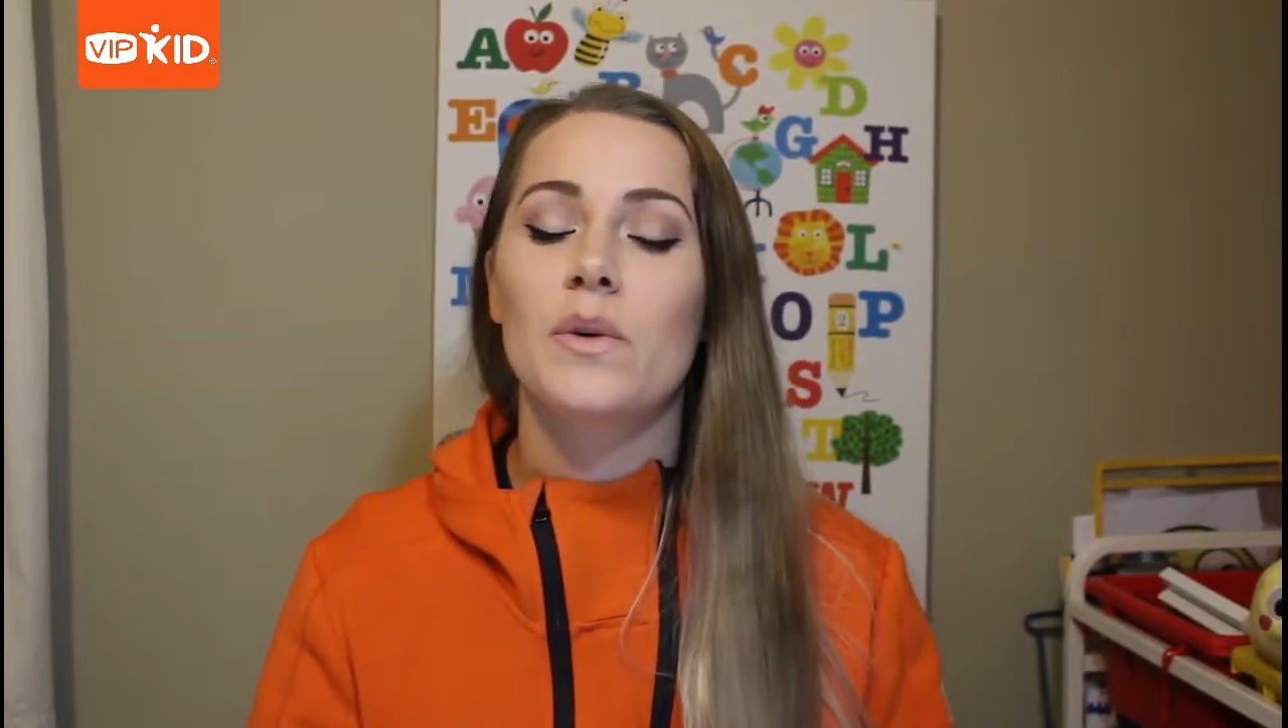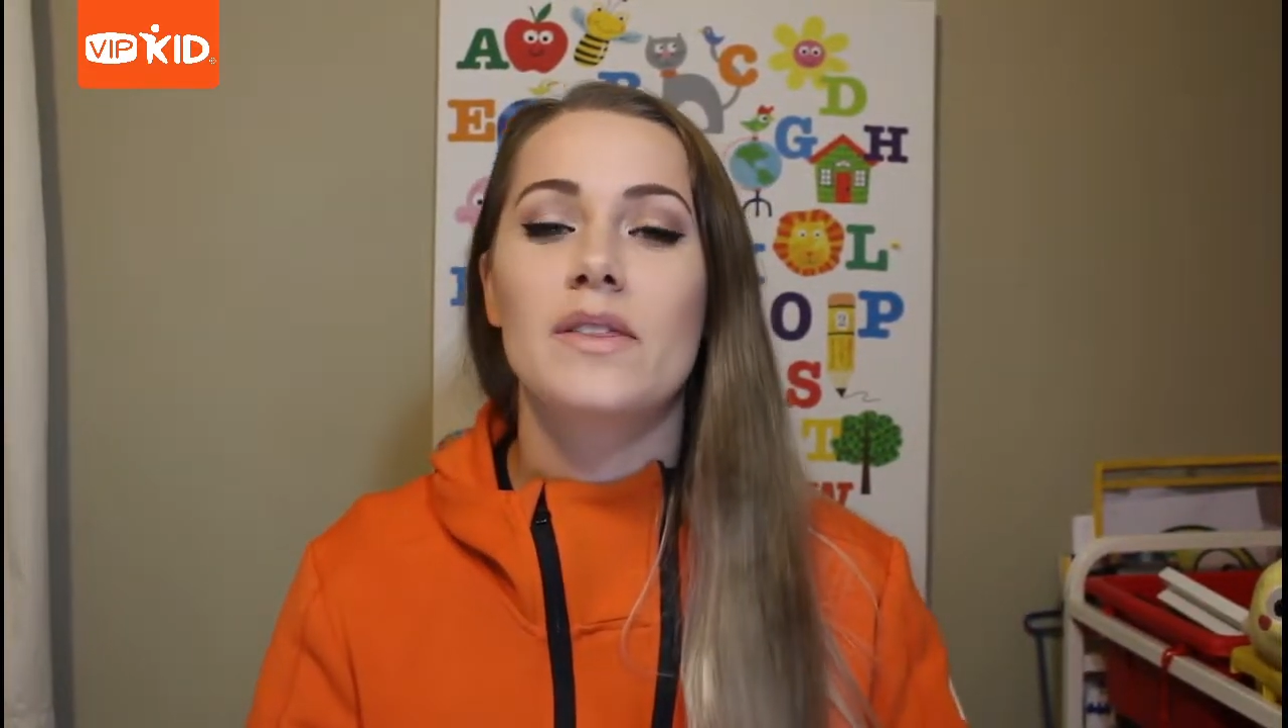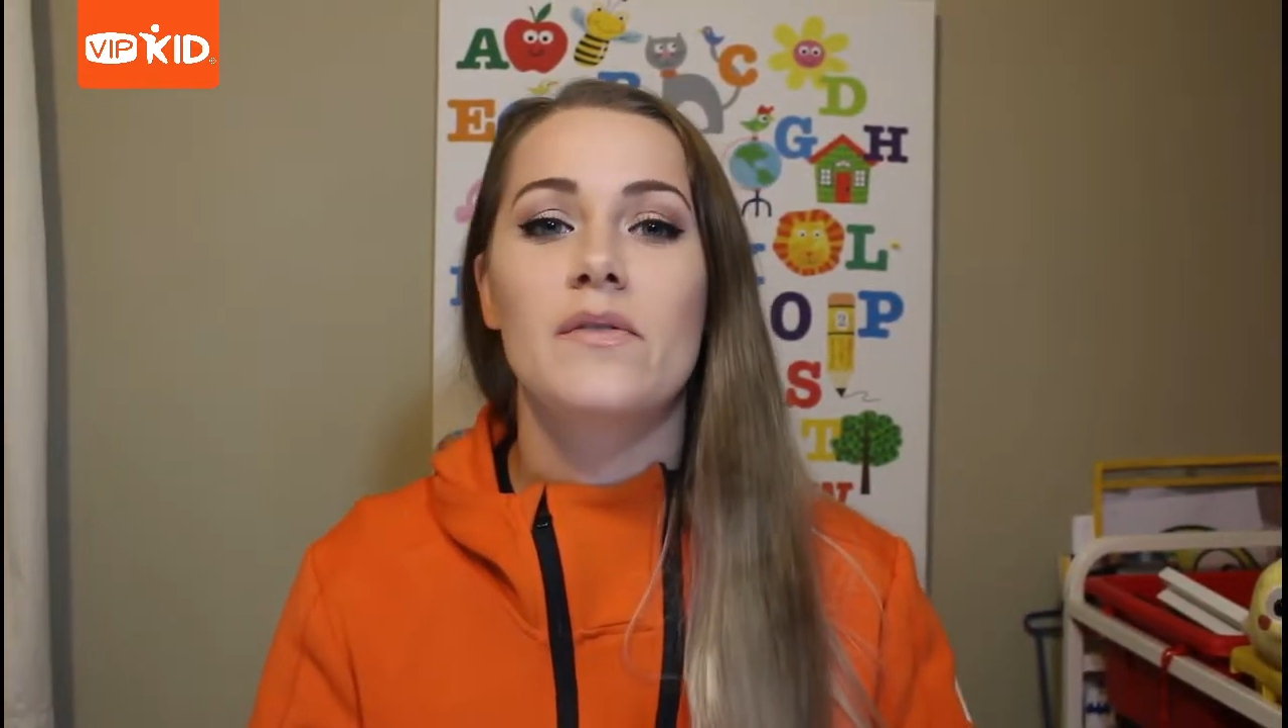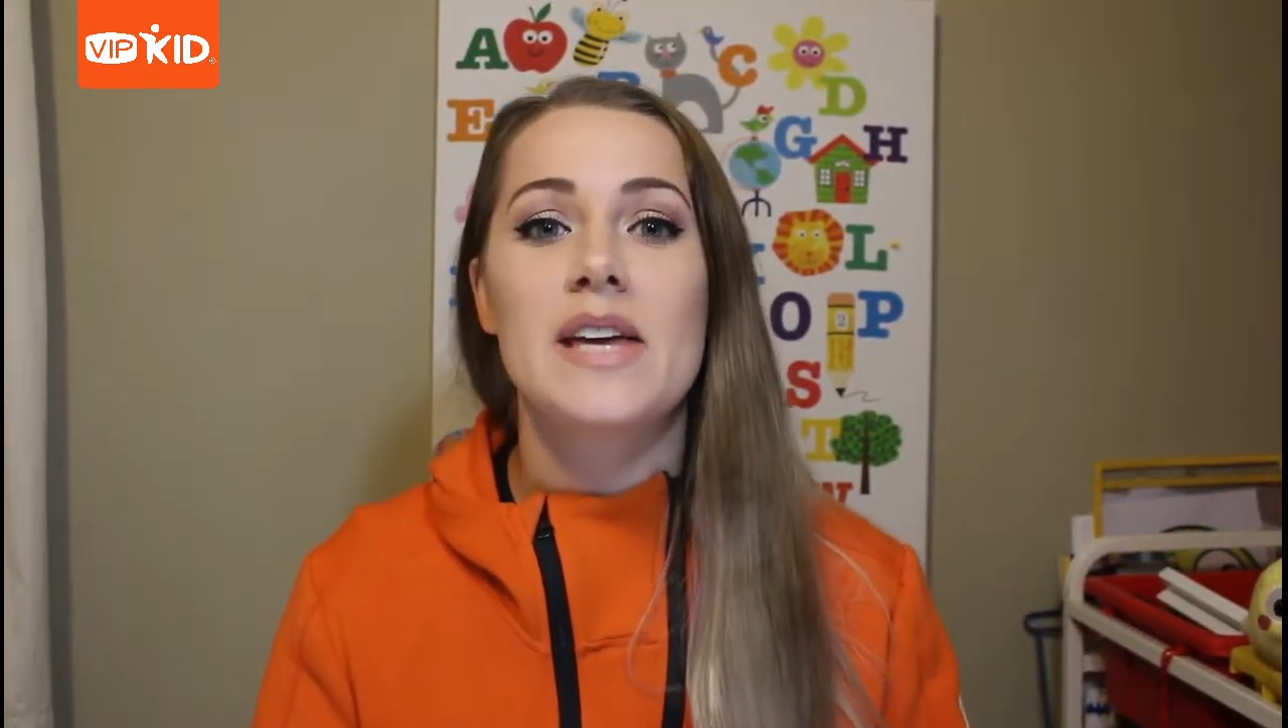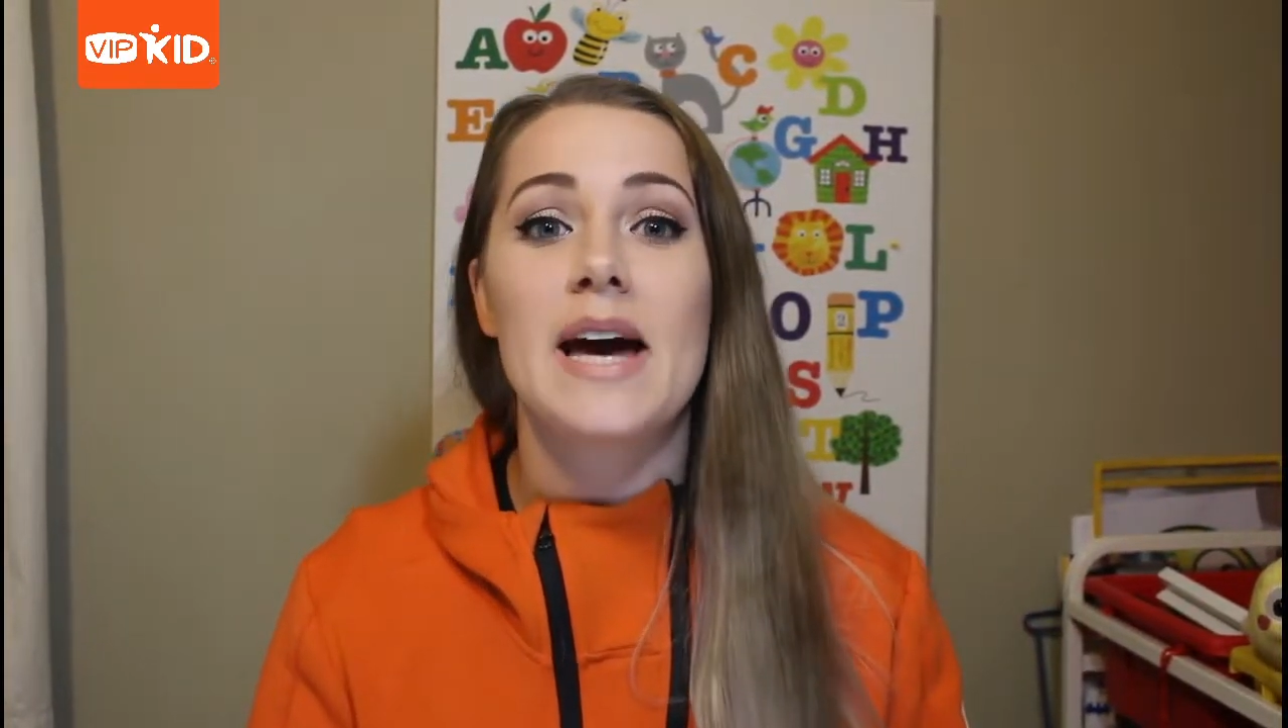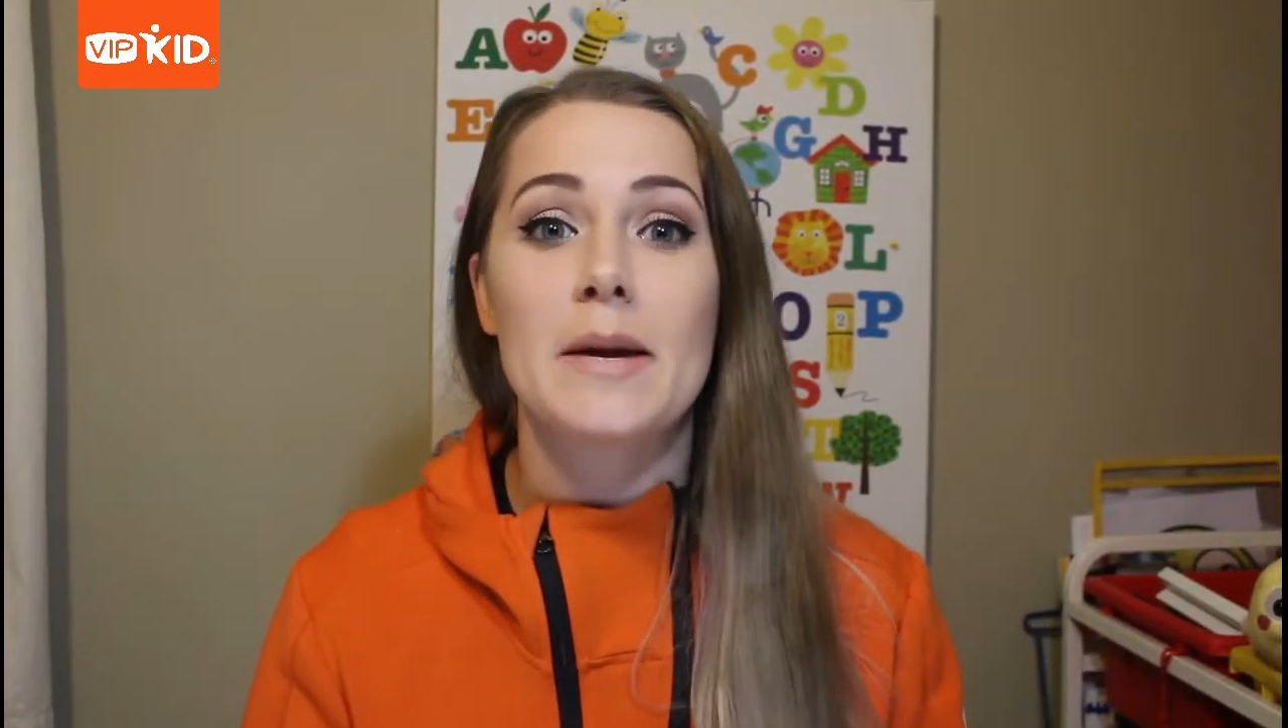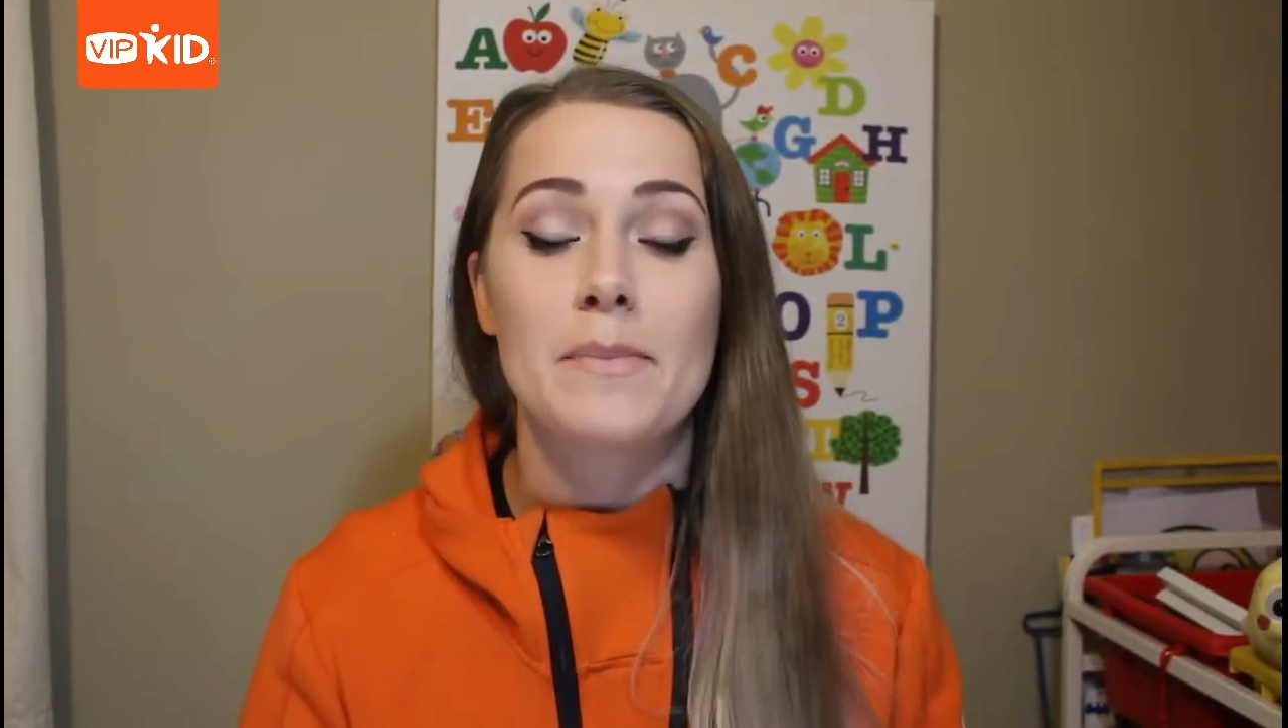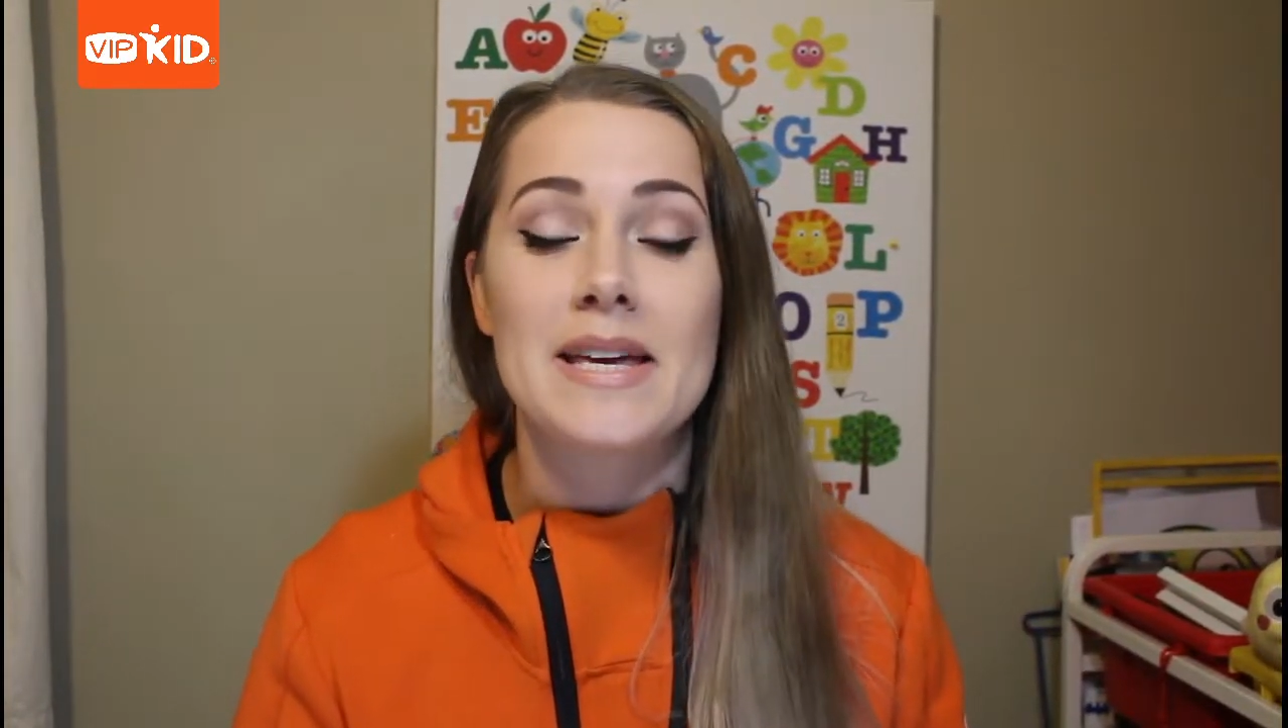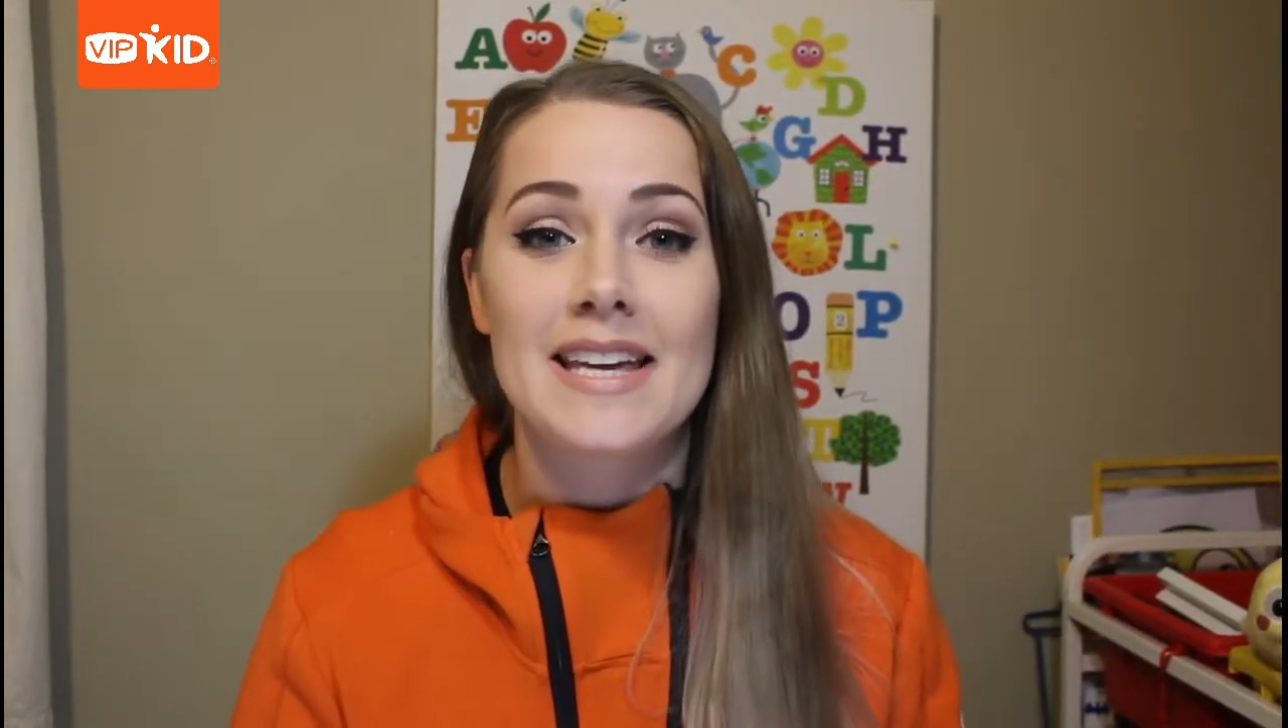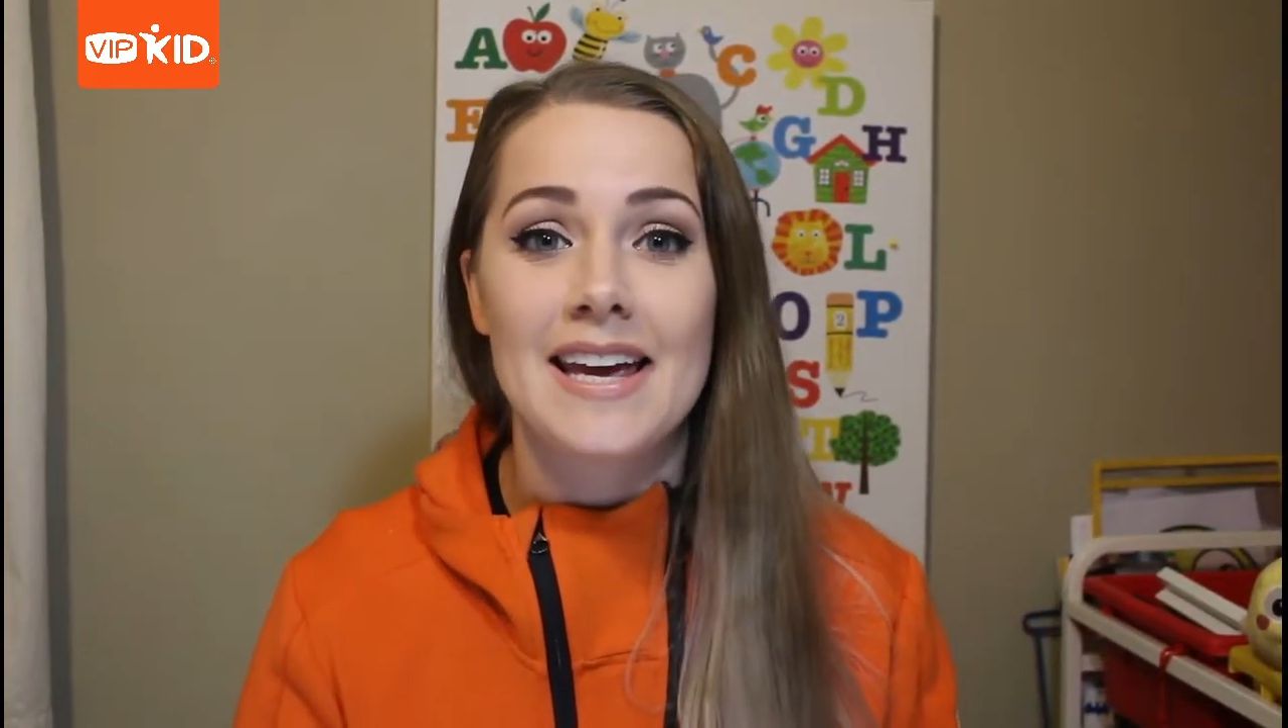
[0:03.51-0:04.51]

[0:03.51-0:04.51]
with VIP